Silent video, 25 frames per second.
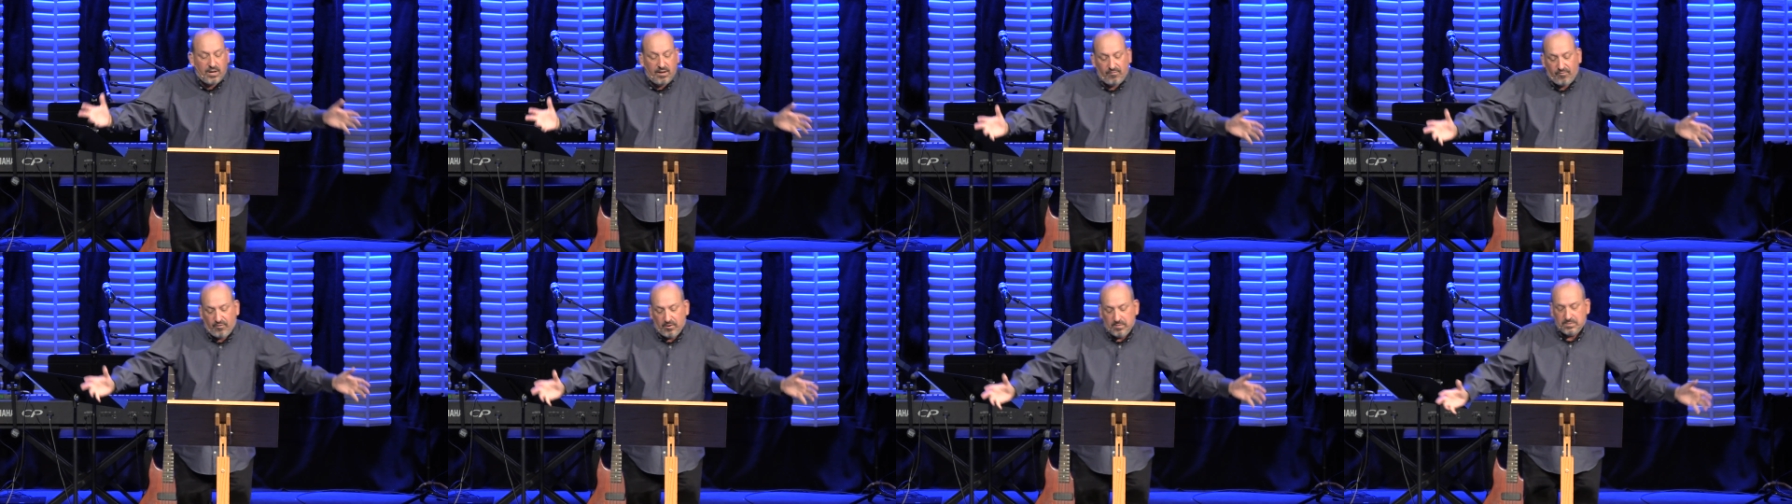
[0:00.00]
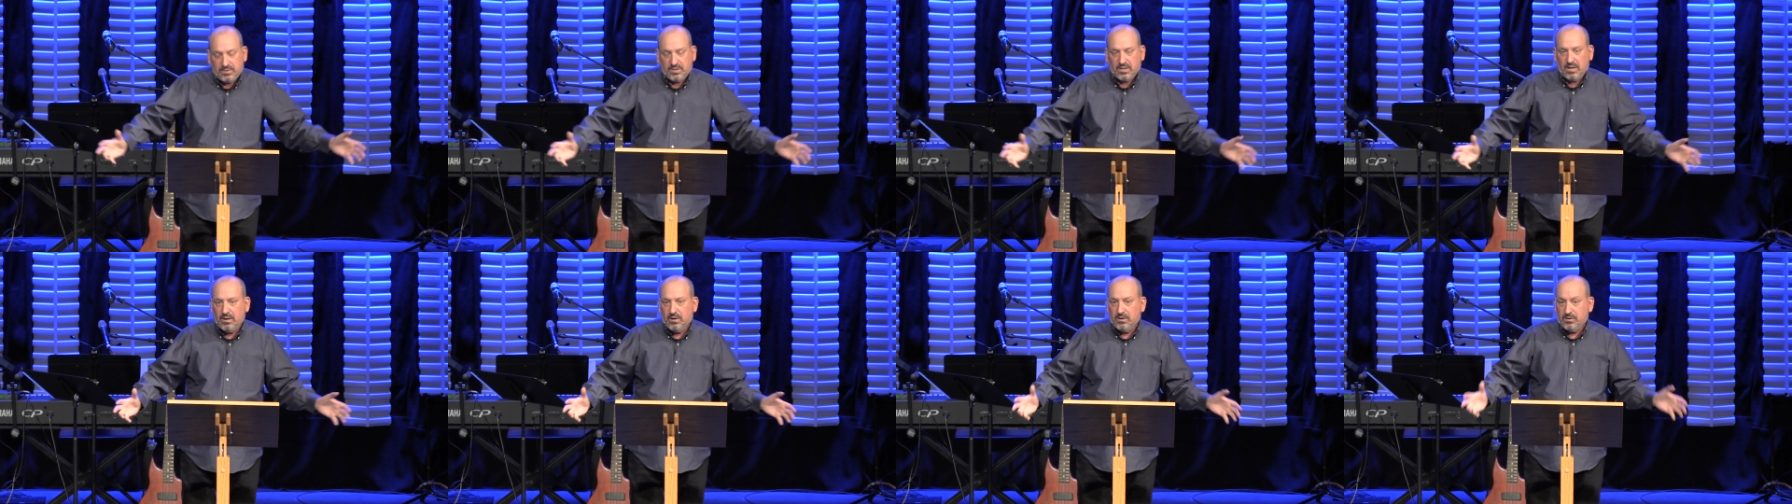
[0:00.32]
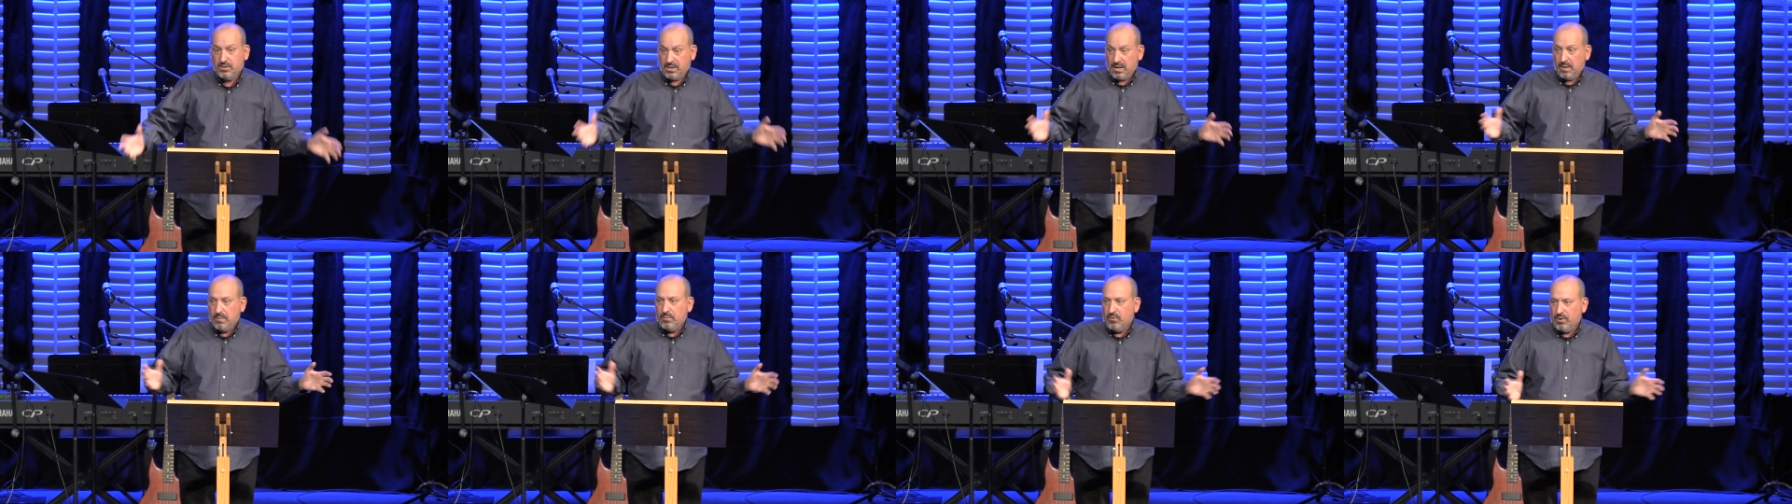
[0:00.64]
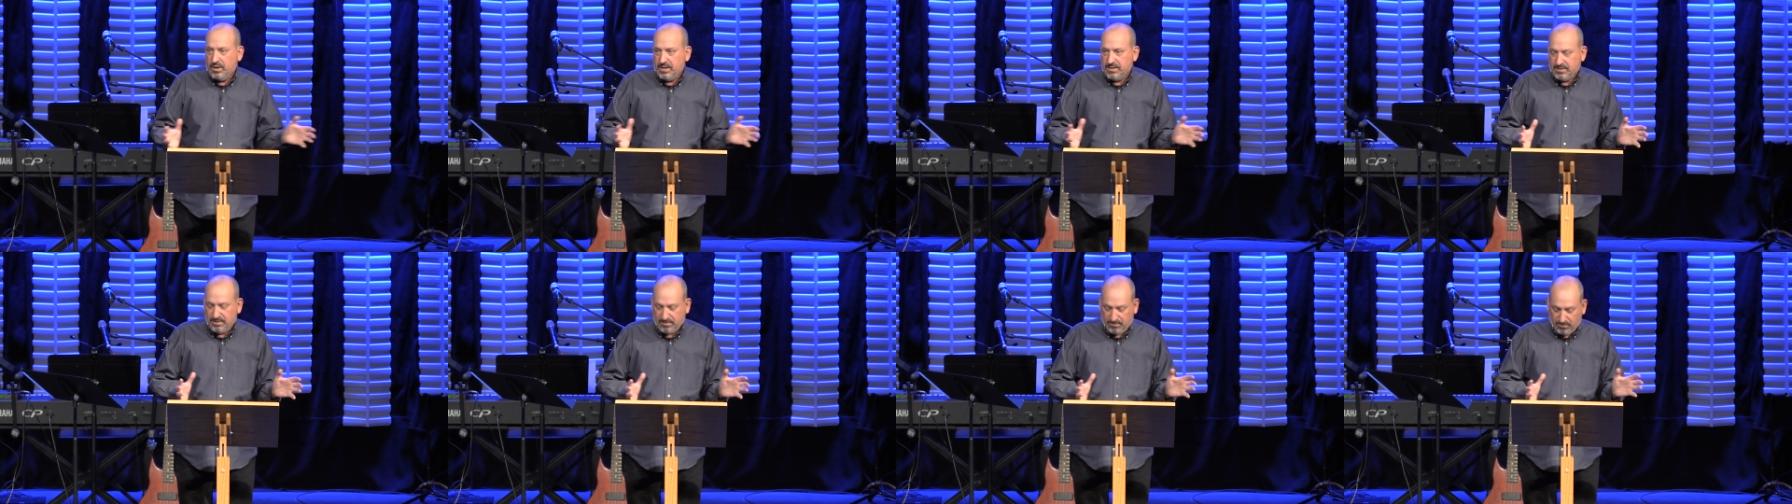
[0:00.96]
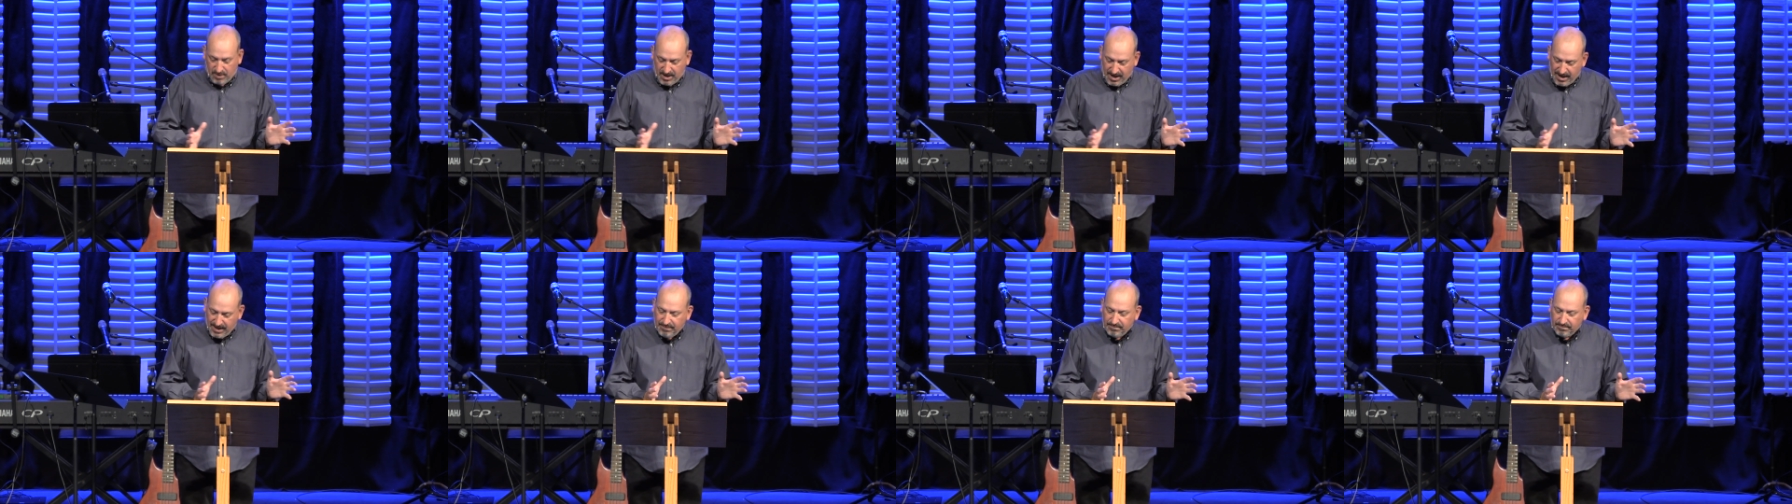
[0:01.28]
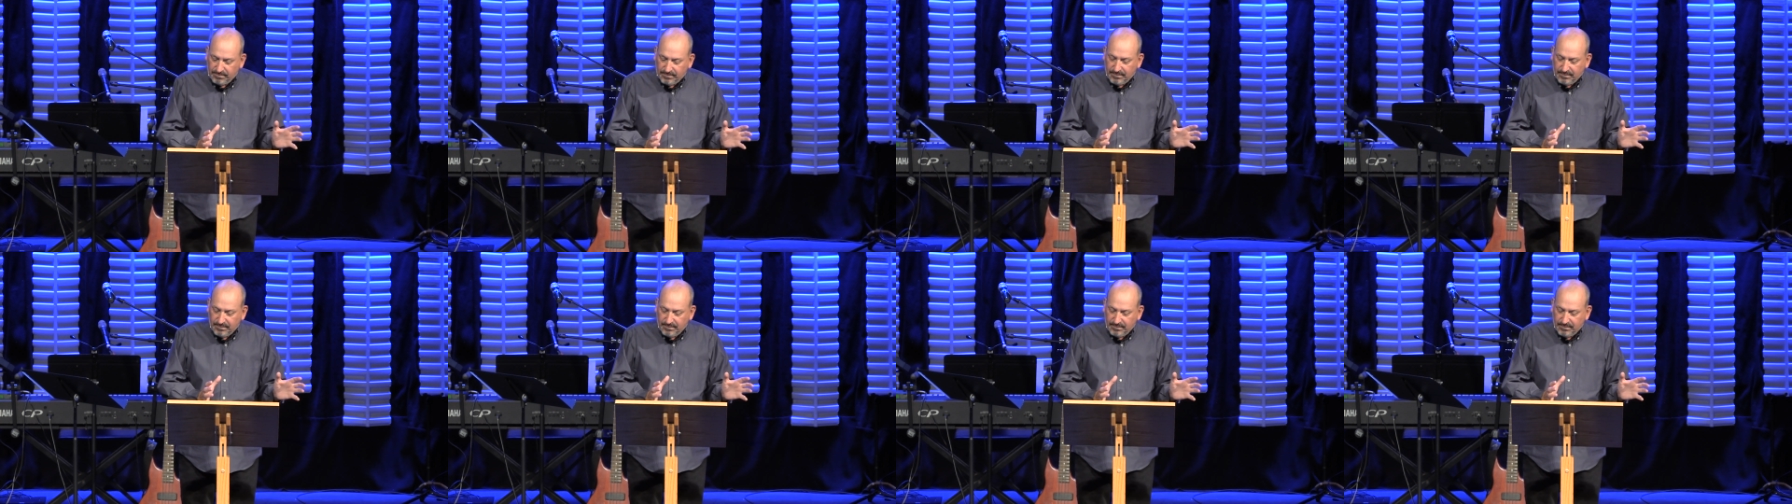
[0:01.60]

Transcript: it for so- some reason, right?